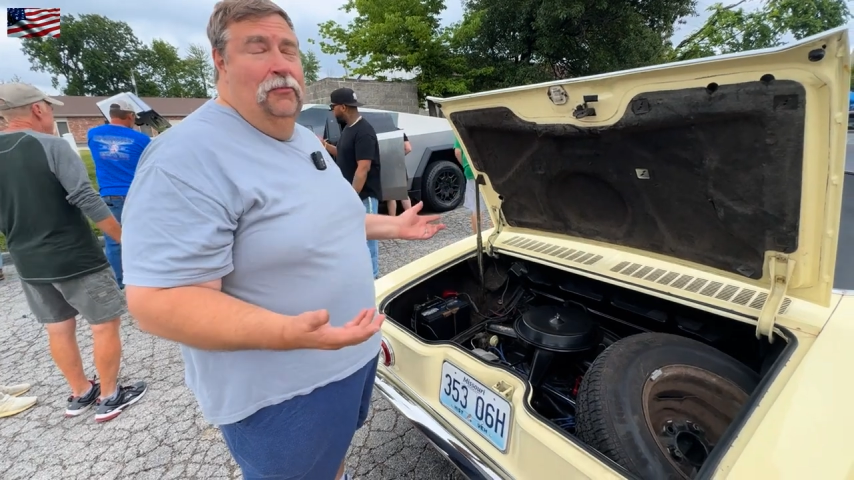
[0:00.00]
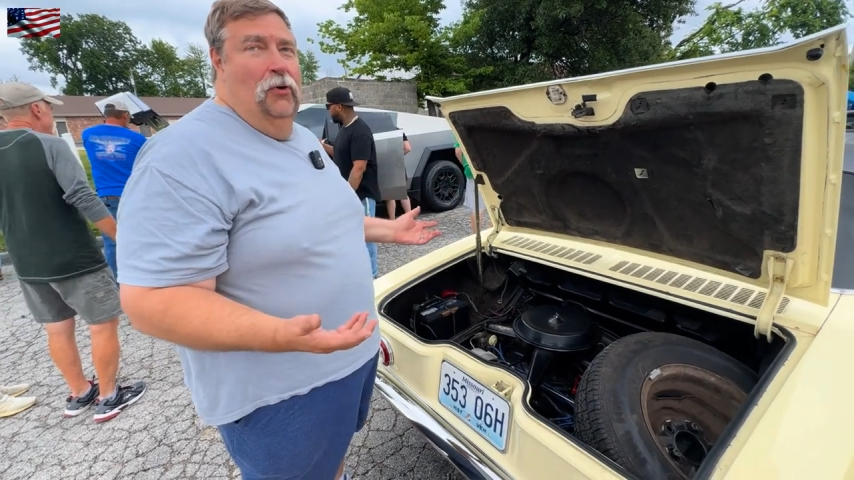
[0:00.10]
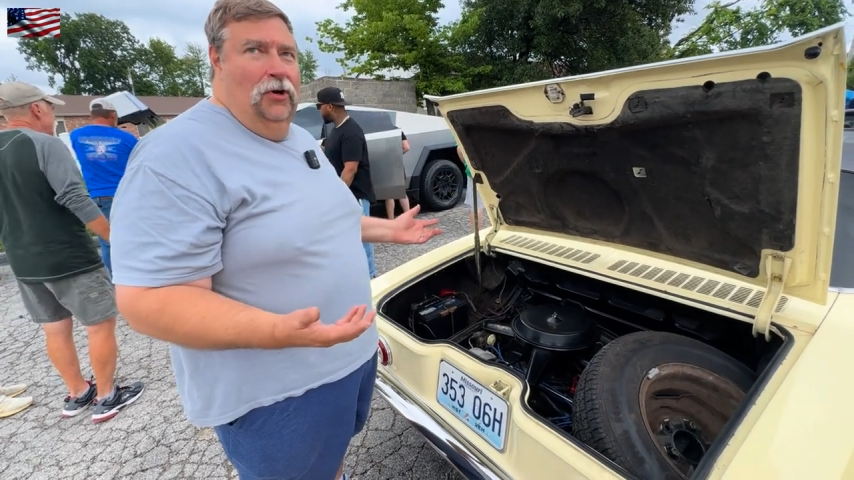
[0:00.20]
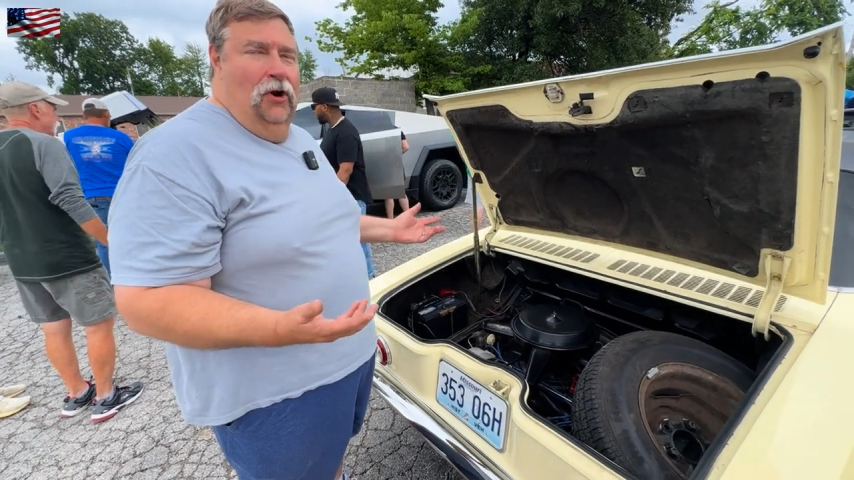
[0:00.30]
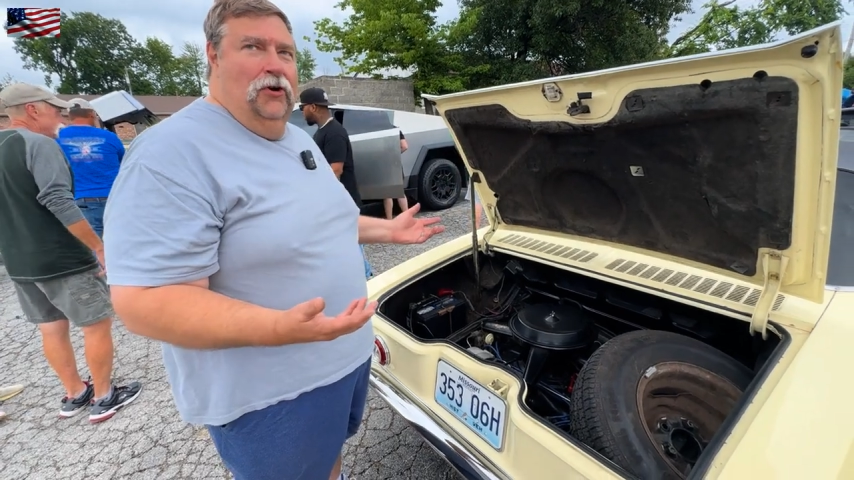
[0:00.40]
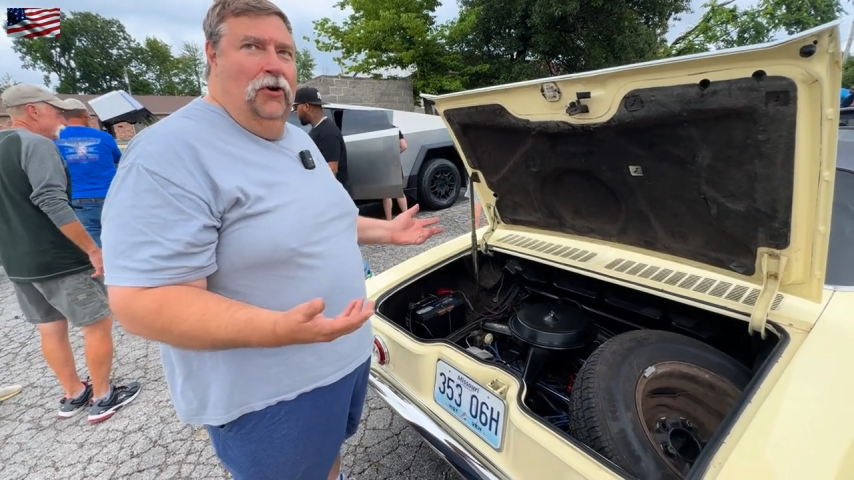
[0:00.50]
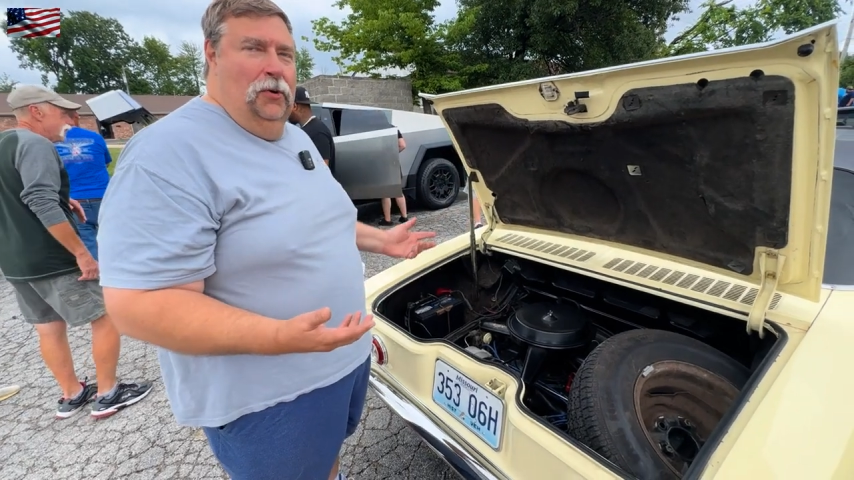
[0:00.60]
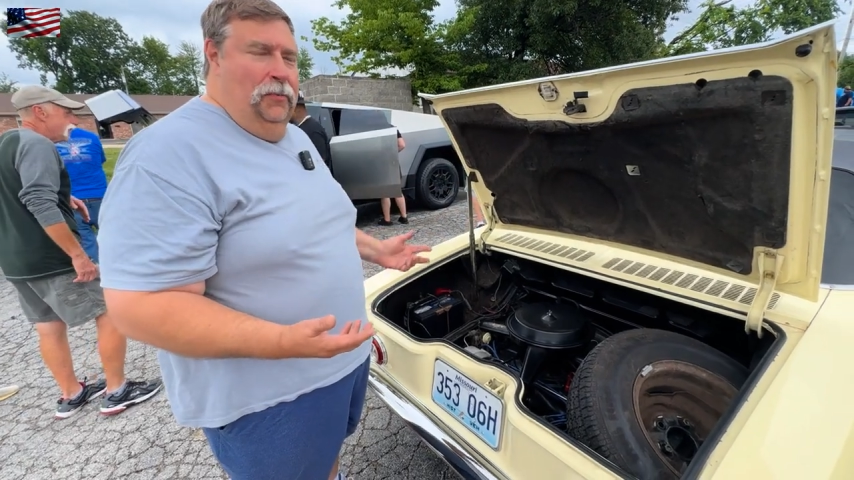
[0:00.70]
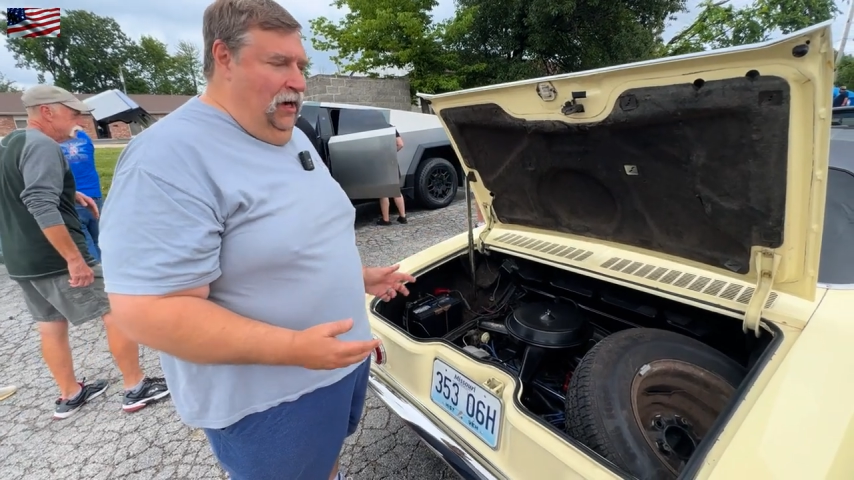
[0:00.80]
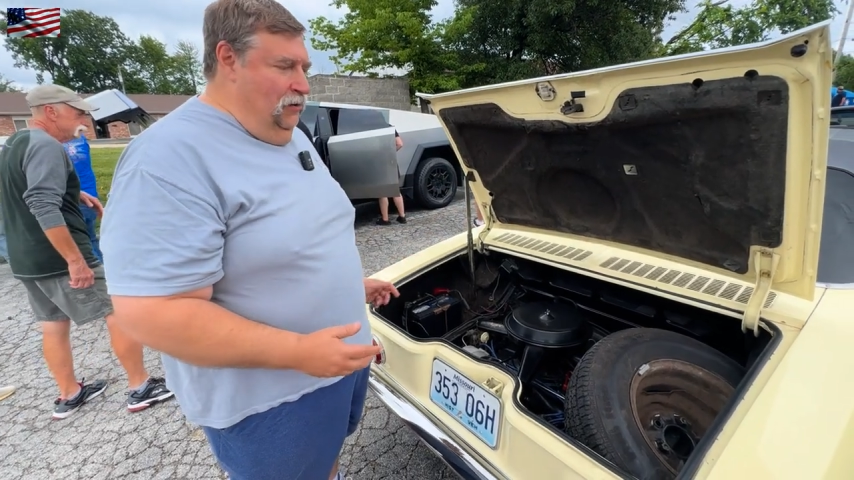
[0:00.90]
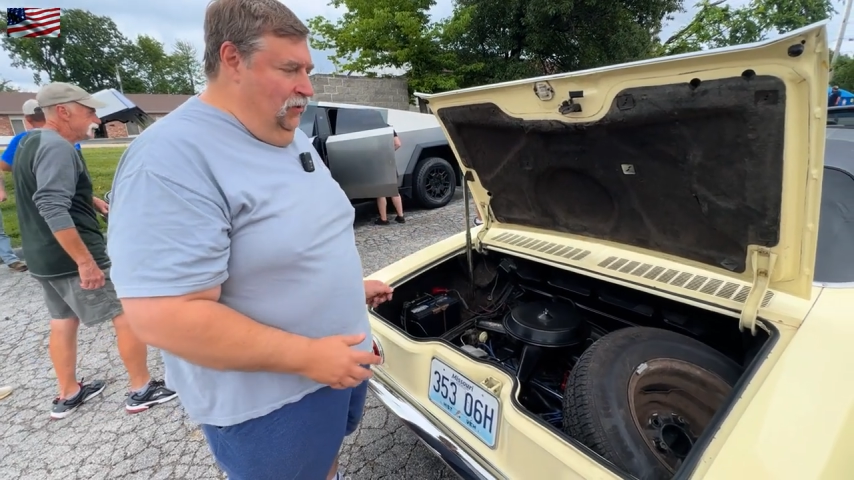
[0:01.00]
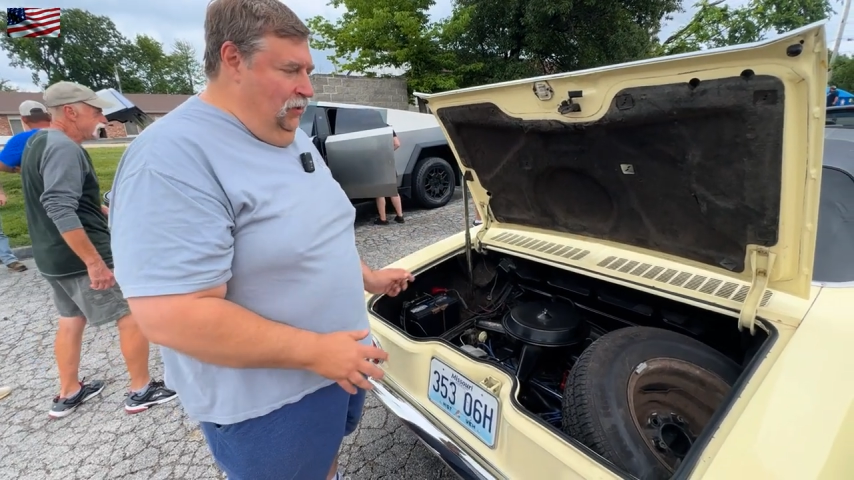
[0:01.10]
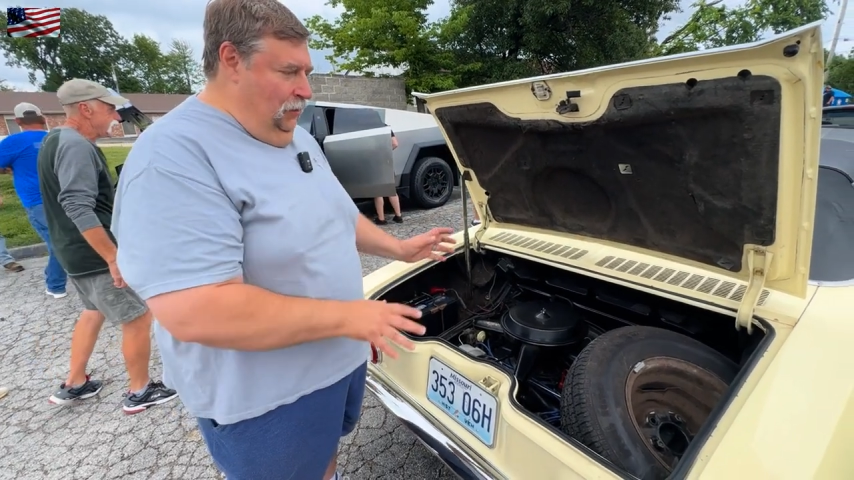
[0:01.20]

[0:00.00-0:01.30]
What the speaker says: more cargo capacity,